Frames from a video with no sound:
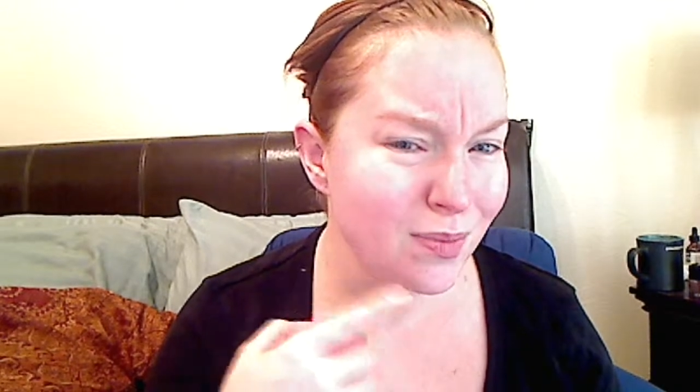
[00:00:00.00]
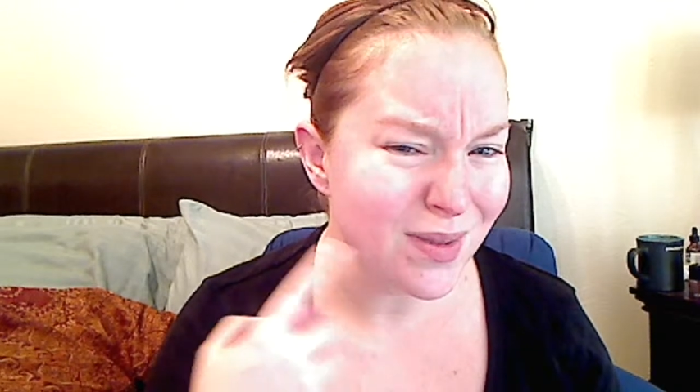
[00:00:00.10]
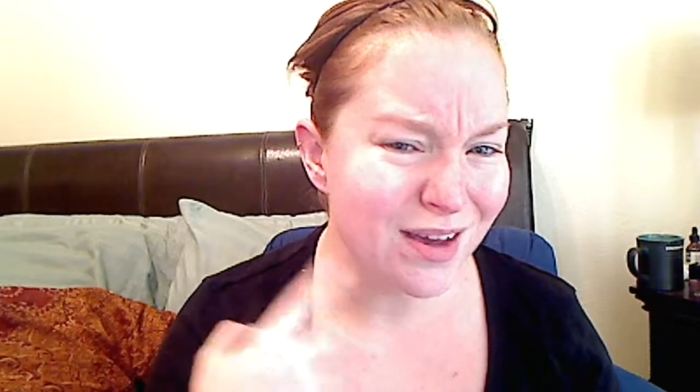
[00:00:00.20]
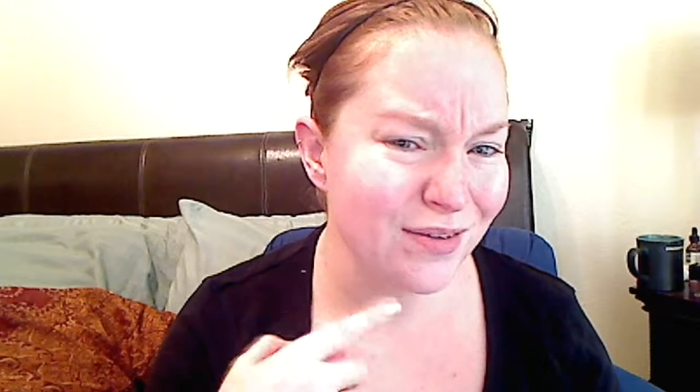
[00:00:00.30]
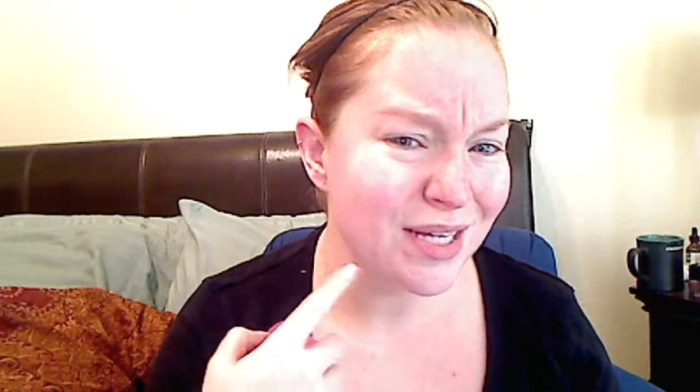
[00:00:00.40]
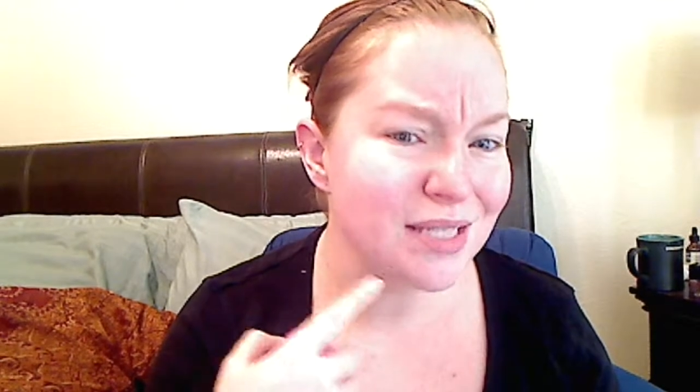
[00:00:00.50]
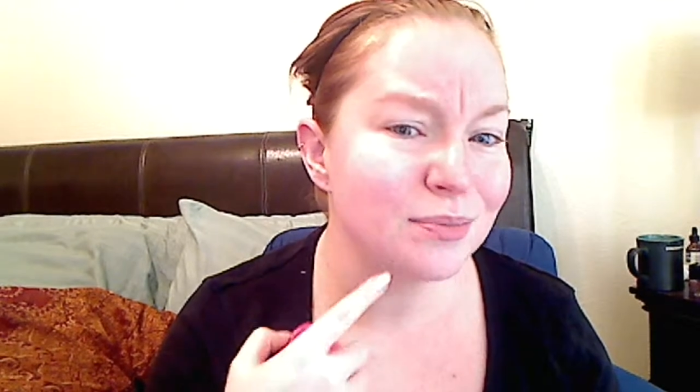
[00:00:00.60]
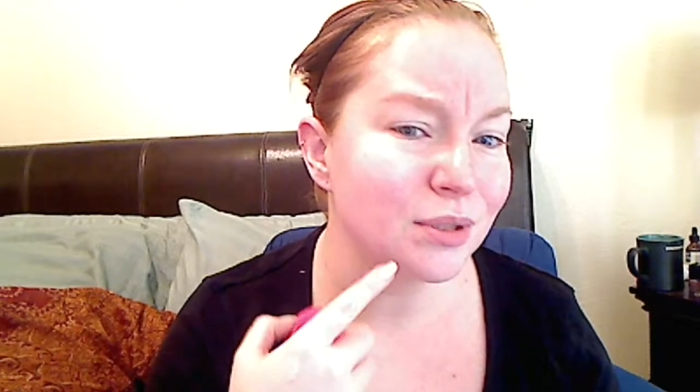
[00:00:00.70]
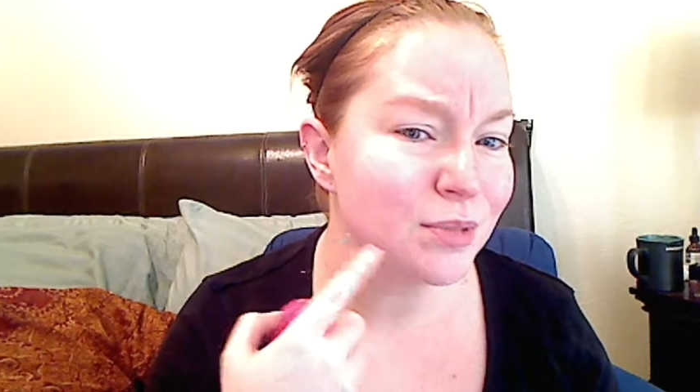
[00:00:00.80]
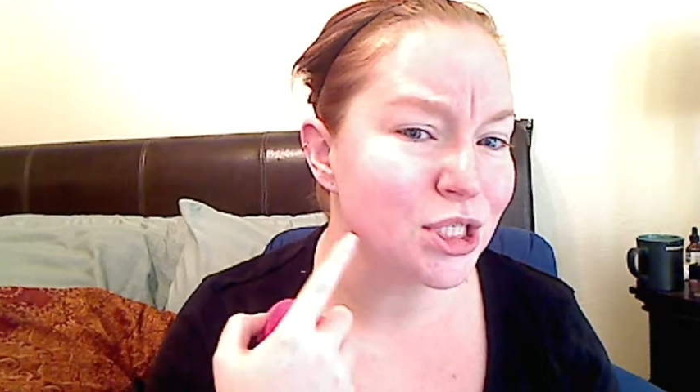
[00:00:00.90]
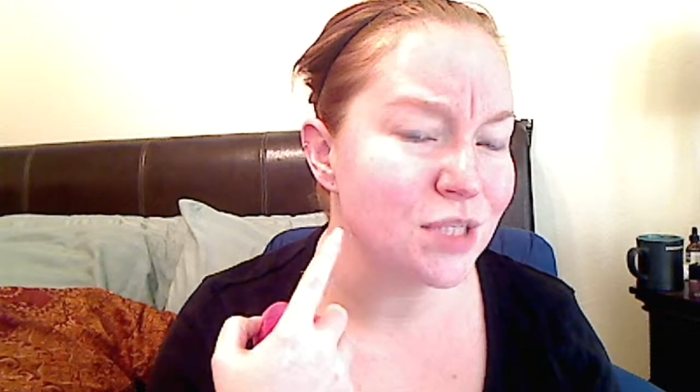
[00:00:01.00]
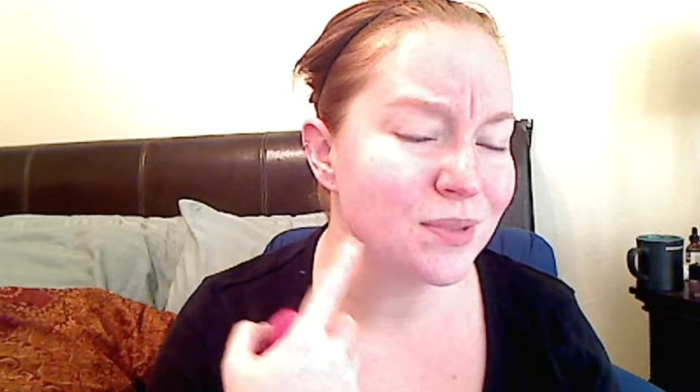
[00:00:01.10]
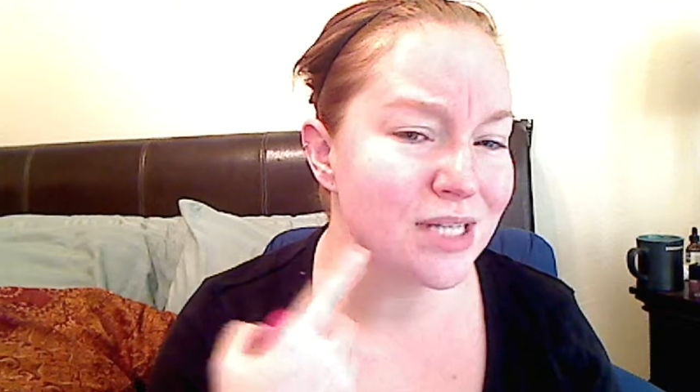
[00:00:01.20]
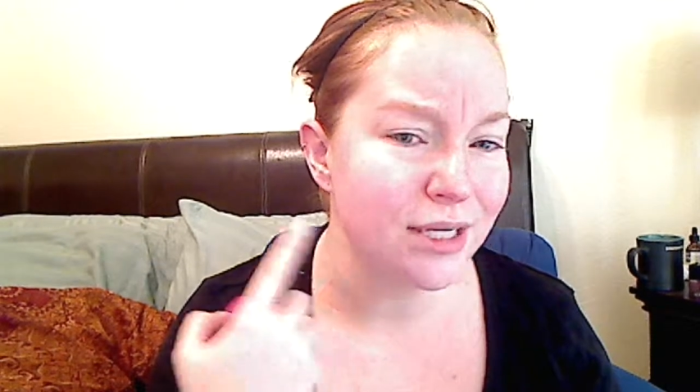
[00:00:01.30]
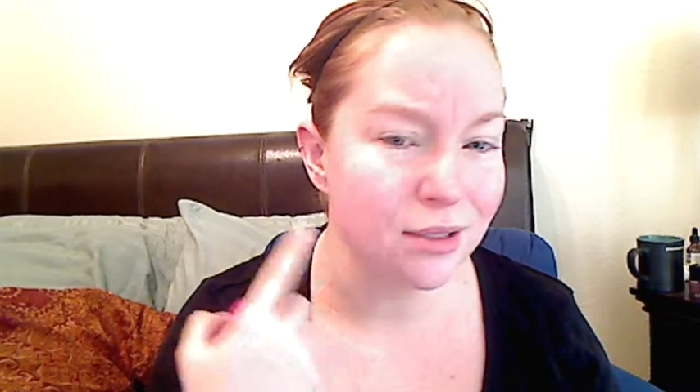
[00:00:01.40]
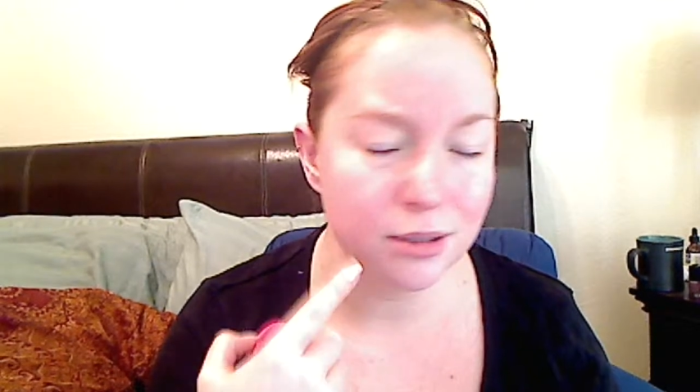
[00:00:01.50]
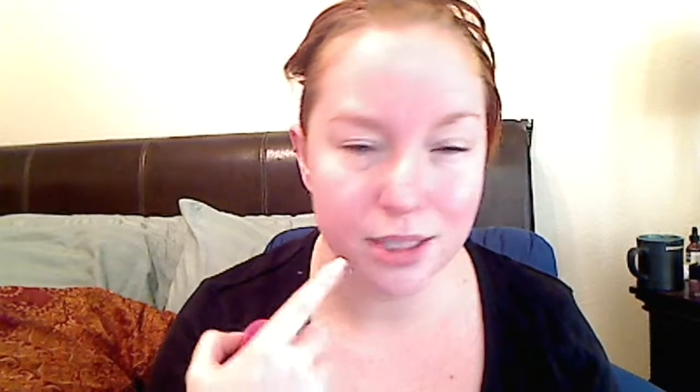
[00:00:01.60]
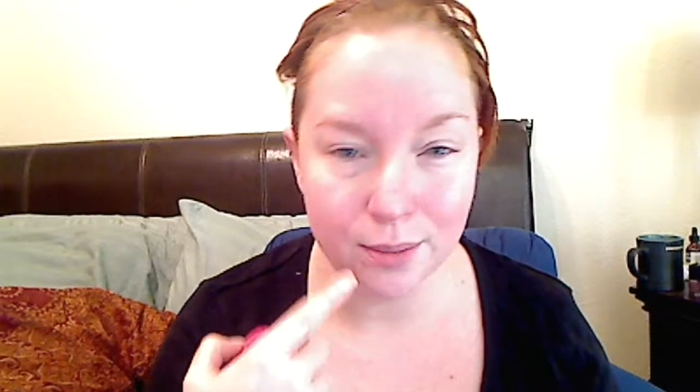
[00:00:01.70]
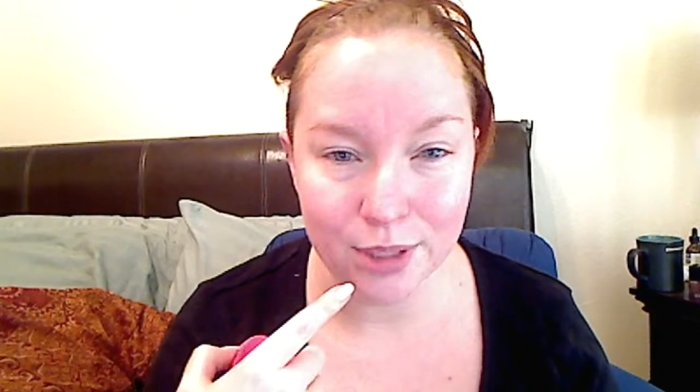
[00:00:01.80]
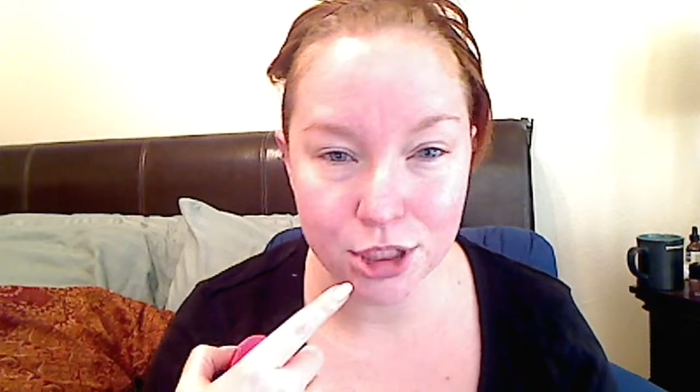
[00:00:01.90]
yeah, I've got some blemishes, particularly
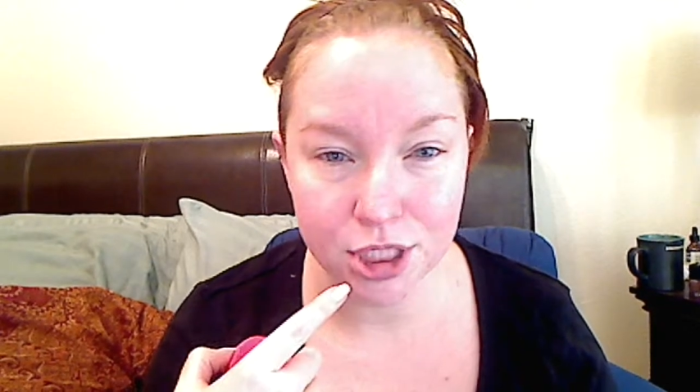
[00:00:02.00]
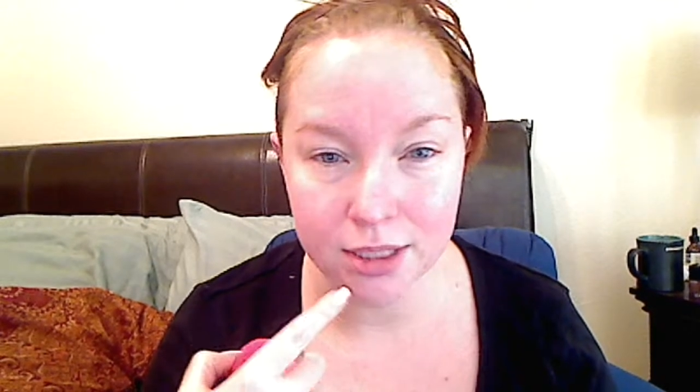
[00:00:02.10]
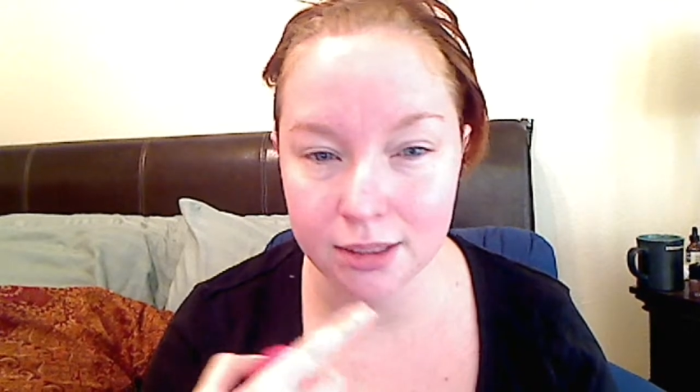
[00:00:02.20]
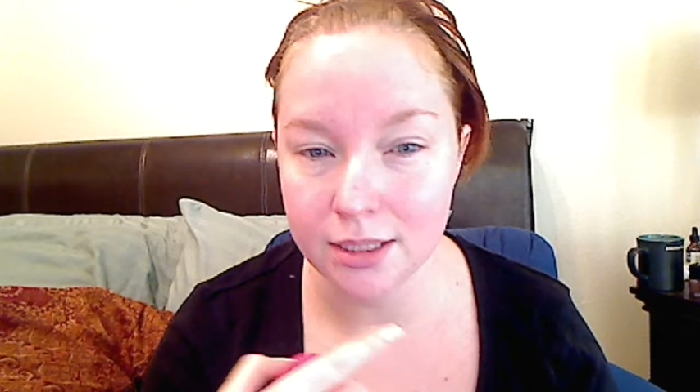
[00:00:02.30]
on my chin.